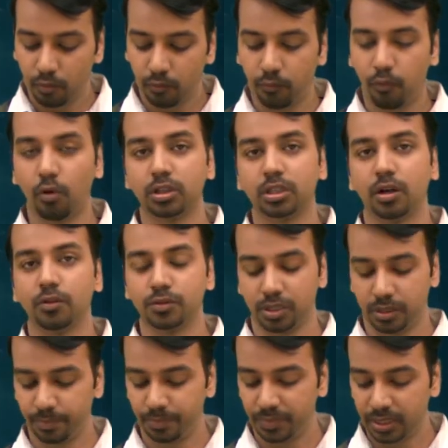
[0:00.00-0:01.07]

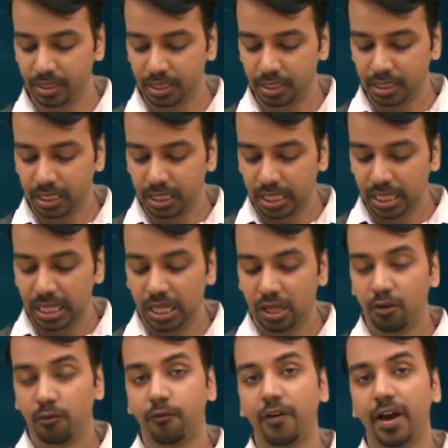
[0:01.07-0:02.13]
4,000.
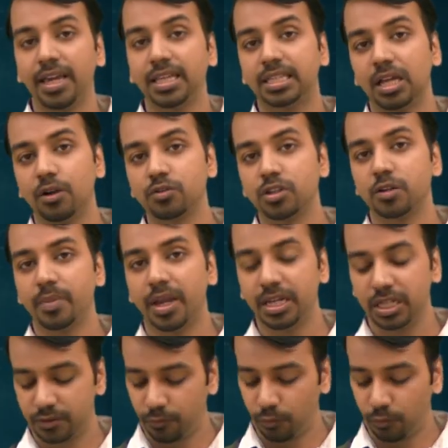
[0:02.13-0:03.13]
5,000 minus